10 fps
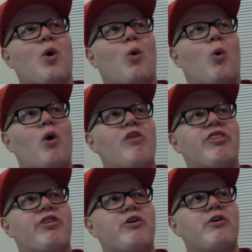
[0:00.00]

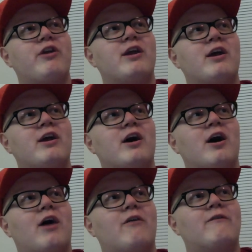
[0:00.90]
130
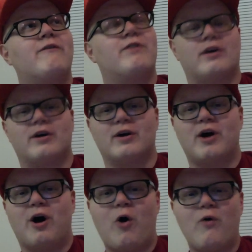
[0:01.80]
of the
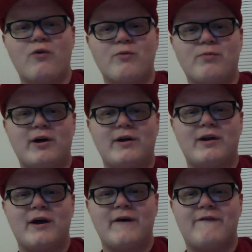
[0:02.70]
Overblood
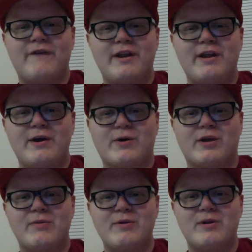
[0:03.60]
video
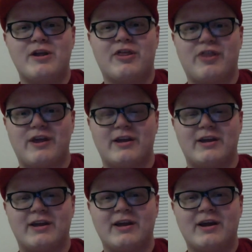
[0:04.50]
community thingy,